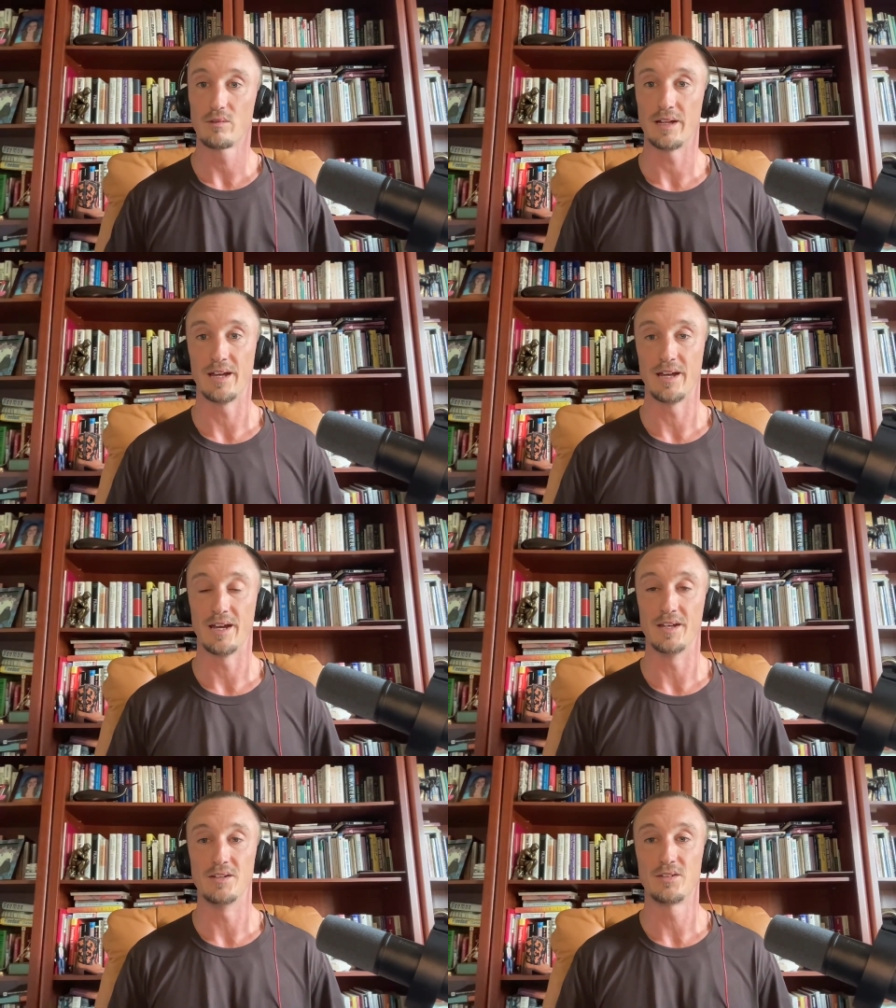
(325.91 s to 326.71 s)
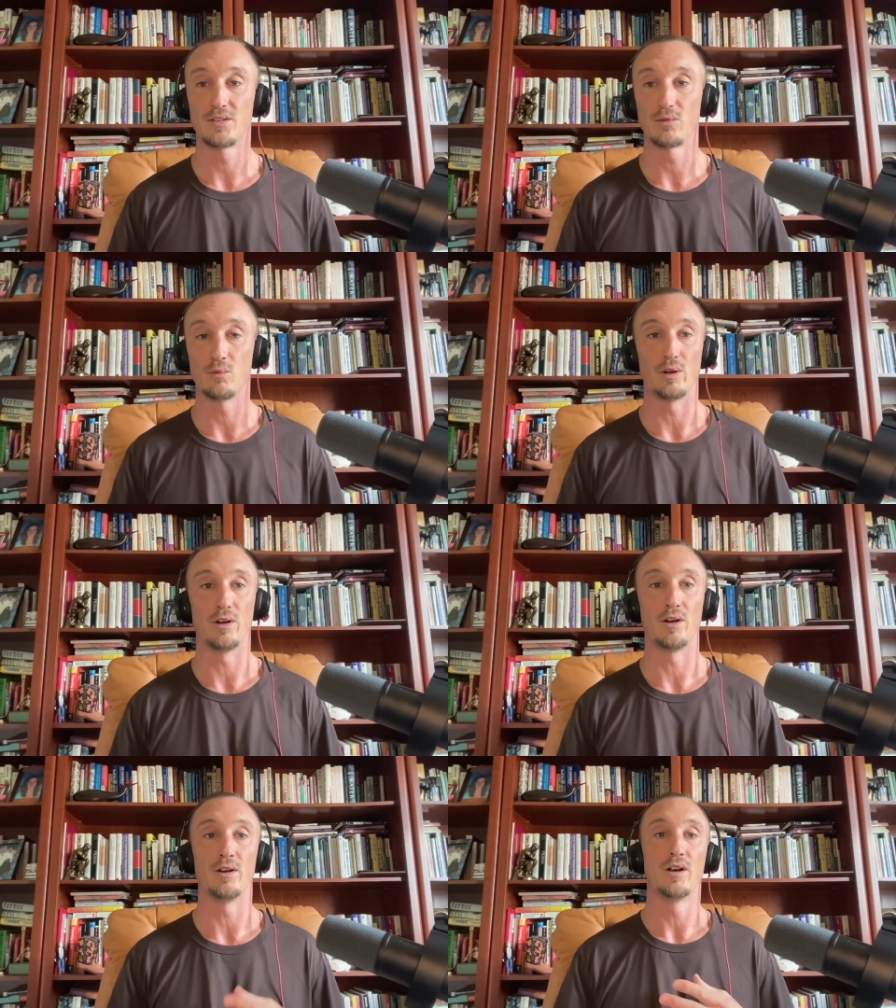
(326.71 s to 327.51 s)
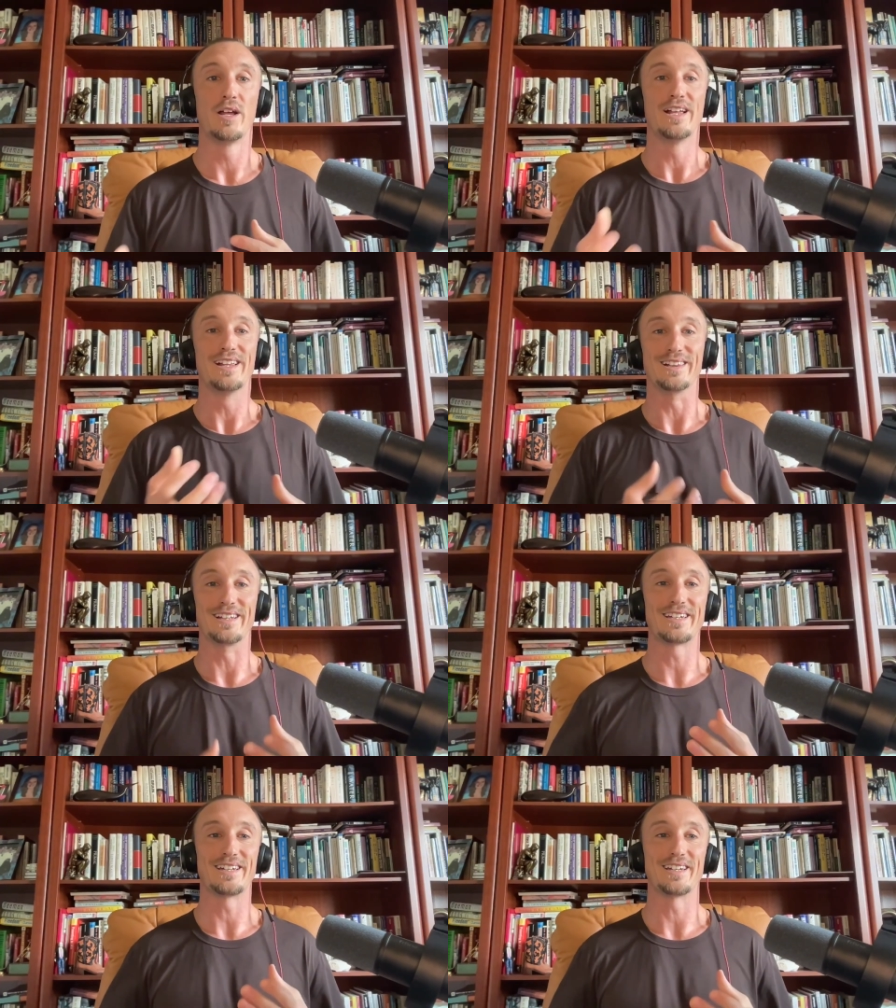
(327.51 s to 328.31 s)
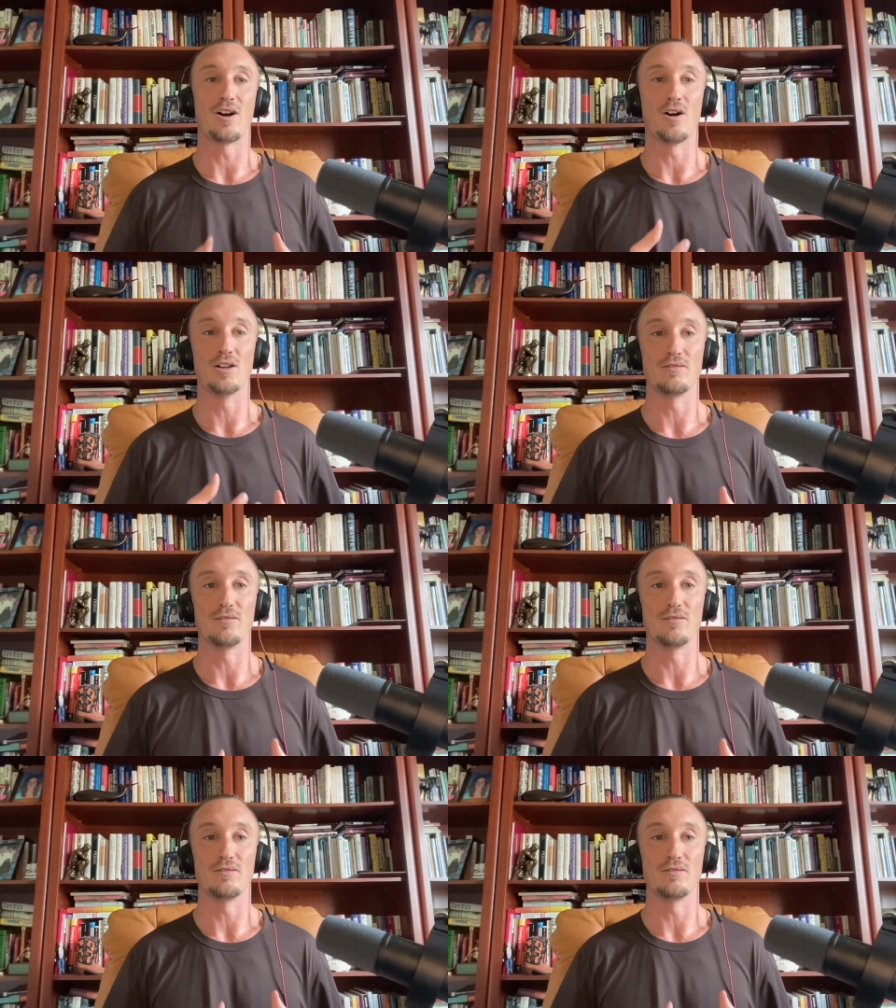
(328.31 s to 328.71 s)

And we're linking all